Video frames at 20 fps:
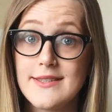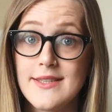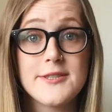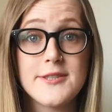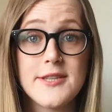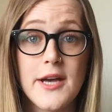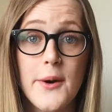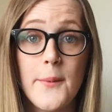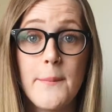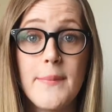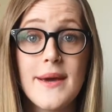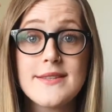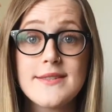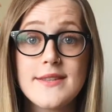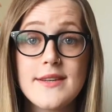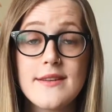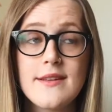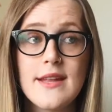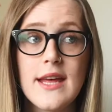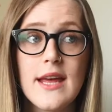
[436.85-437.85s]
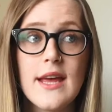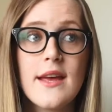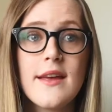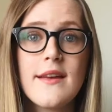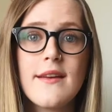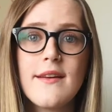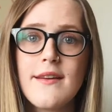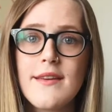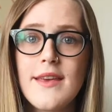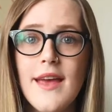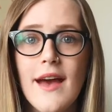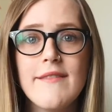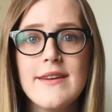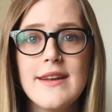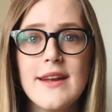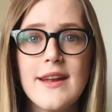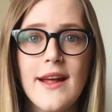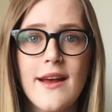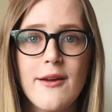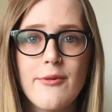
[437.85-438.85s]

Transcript: So basically, Kevin and